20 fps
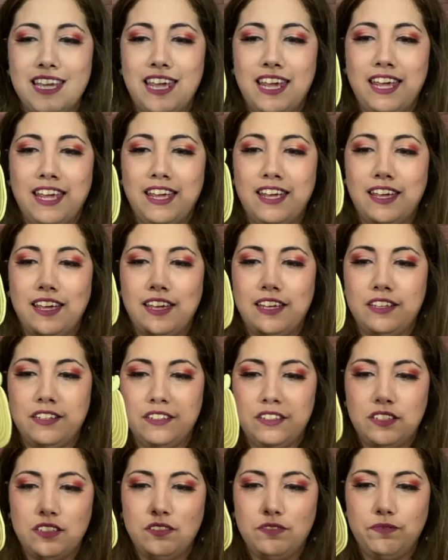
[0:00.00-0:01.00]

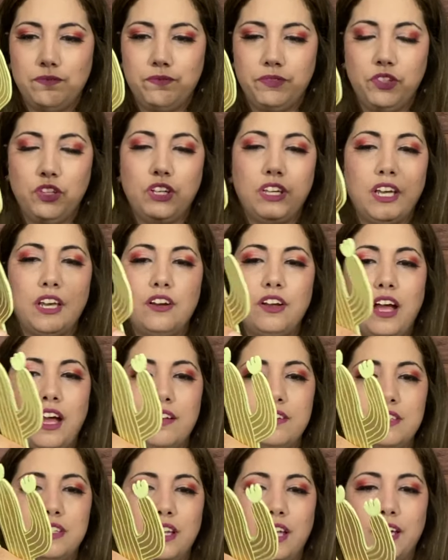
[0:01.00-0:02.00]
and you kind of
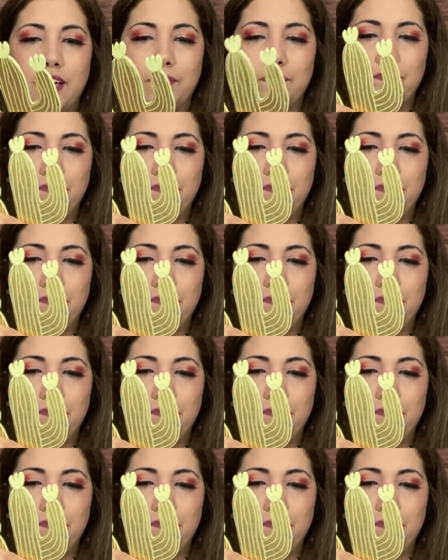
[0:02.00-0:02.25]
have to like,